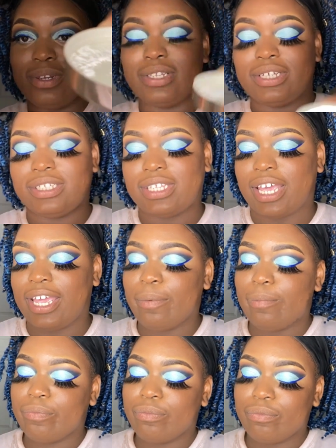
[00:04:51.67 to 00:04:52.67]
it looks like.
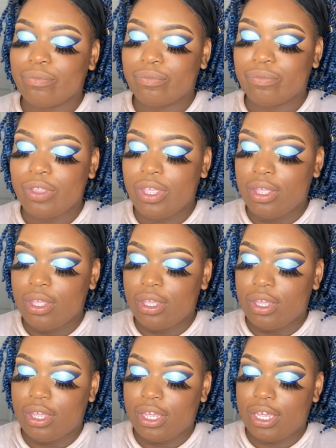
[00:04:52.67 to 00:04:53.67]

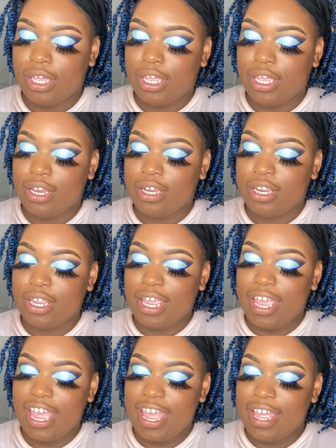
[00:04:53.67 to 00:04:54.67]
And it
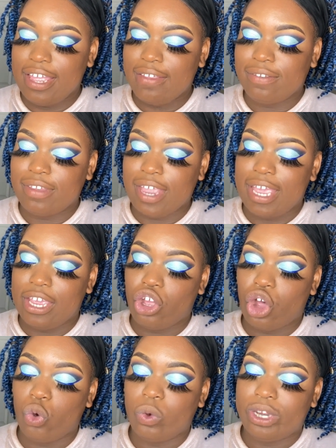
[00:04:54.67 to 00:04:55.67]
has a
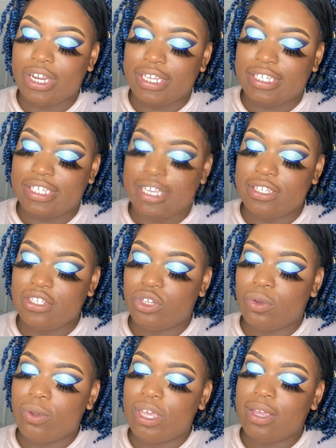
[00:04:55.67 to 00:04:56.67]
coconut scent
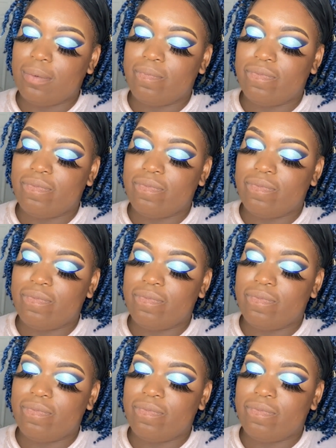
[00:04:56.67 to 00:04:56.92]
to it